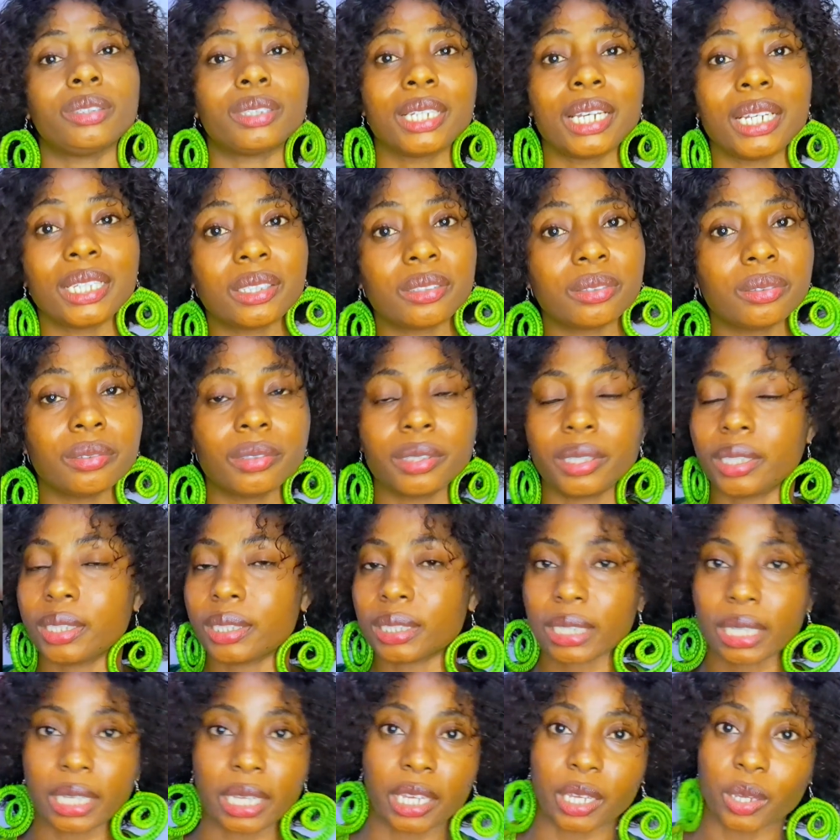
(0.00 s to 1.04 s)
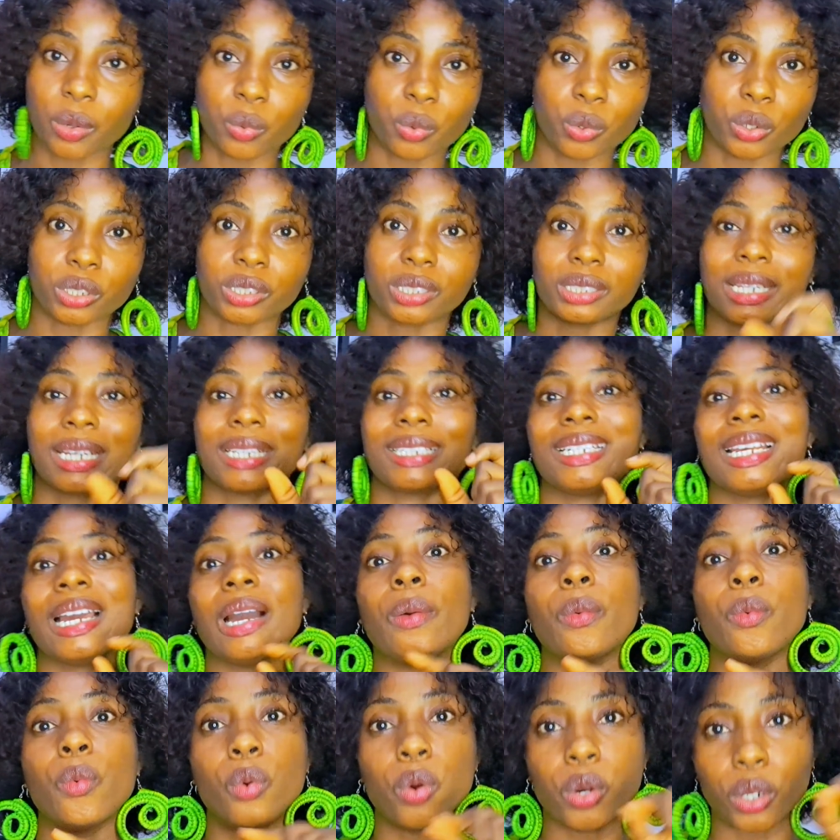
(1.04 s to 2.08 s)
your title is keywords, like they
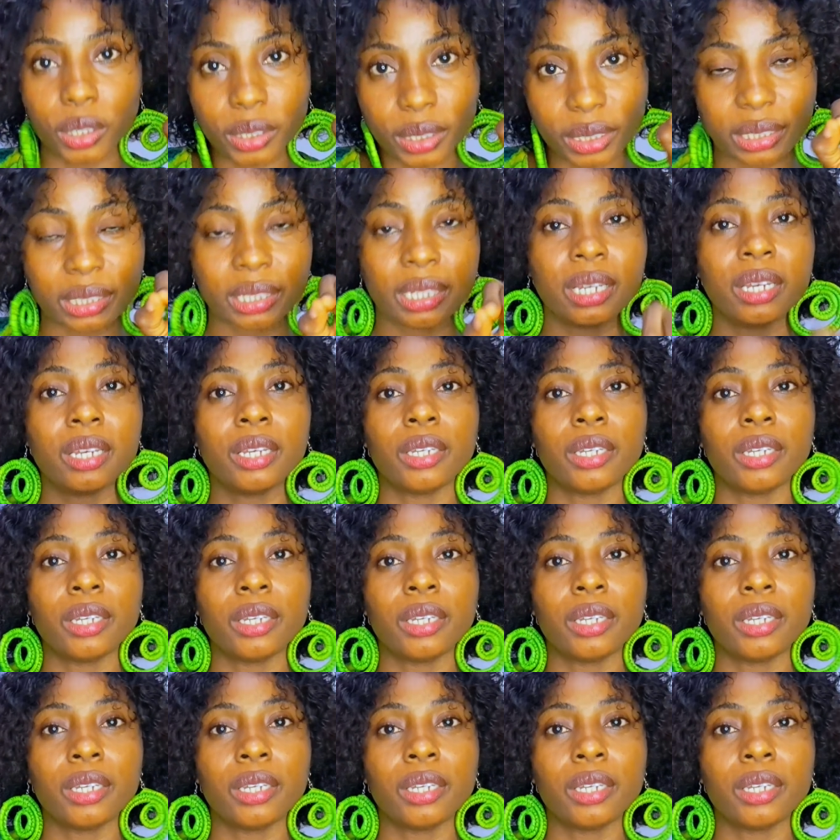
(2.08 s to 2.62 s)
are words.